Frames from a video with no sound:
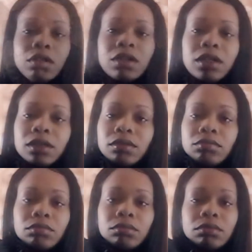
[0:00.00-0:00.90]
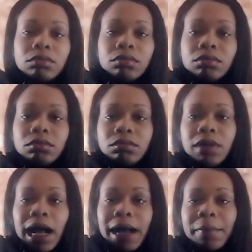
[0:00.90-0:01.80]
So look,
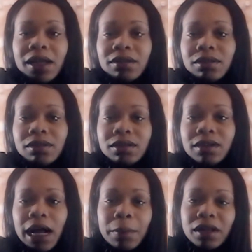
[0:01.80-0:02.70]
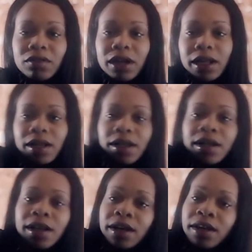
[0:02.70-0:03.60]
hot mess, right?
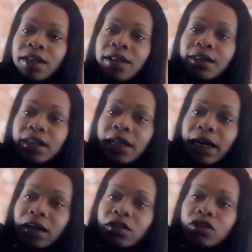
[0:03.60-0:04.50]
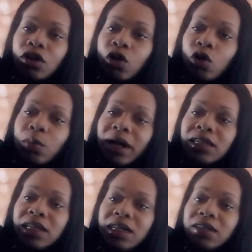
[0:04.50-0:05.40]
Look like I done stole my
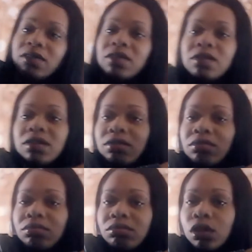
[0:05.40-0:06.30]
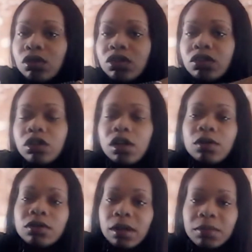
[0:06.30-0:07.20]
niece, little sister
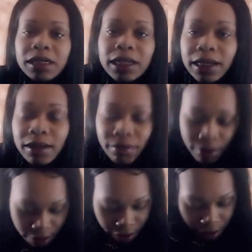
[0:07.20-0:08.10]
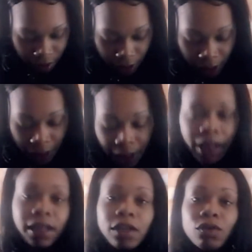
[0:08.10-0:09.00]
clothes, something like that.
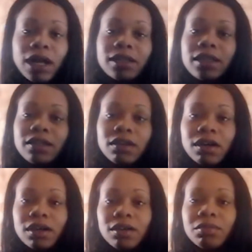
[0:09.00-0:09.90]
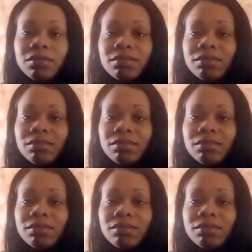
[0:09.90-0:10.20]
Then you got this arm.